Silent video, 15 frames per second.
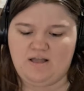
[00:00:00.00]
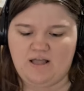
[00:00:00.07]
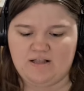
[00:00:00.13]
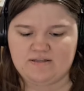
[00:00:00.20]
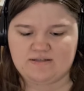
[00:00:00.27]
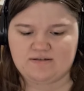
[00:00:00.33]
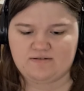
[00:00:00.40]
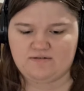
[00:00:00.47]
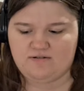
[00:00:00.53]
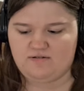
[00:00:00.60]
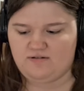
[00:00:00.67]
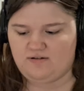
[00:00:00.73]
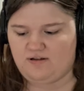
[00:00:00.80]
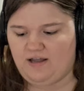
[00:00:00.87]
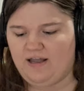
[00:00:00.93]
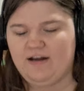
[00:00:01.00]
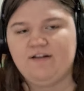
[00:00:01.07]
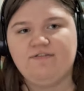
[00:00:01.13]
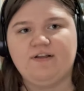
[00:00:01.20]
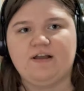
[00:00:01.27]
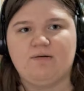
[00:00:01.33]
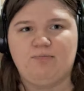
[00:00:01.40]
It's kind
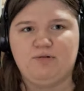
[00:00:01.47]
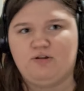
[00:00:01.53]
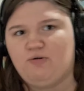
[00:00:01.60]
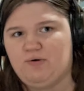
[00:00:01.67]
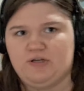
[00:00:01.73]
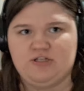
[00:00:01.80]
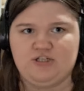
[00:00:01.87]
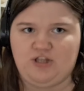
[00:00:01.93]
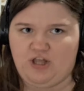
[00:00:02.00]
of like a bluish